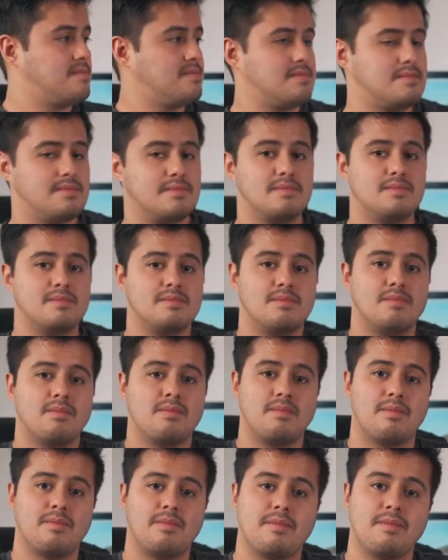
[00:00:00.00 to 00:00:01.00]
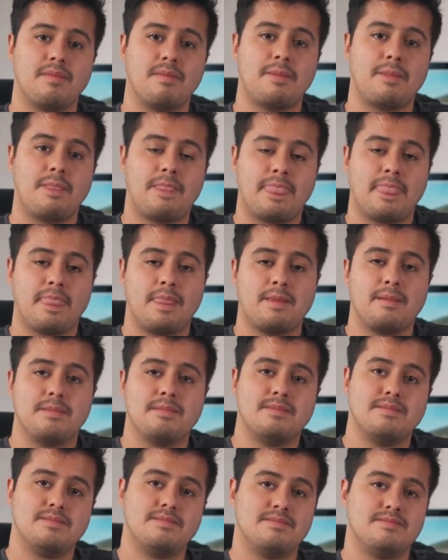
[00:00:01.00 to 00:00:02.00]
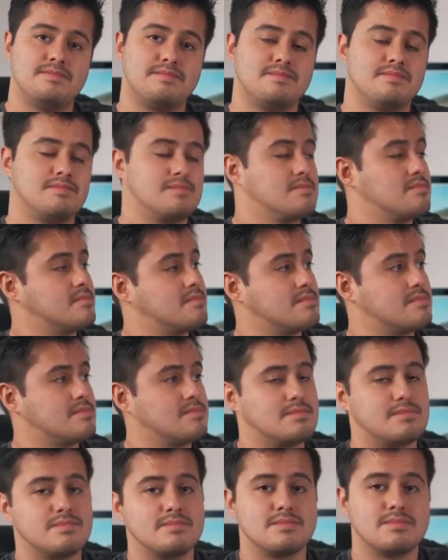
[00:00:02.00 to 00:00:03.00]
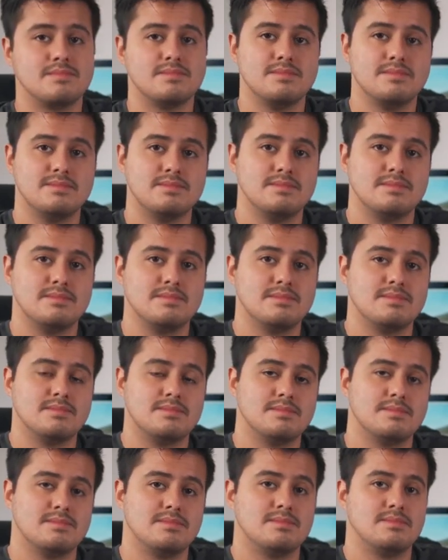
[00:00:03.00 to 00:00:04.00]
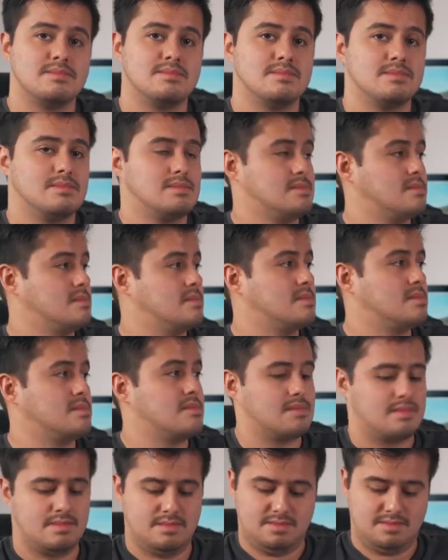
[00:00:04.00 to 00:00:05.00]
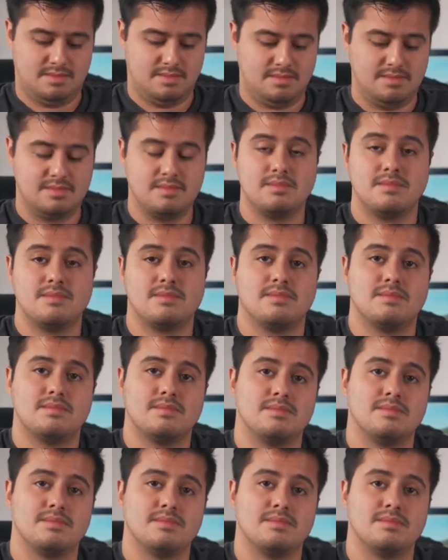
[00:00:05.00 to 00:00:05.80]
This person isn't speaking.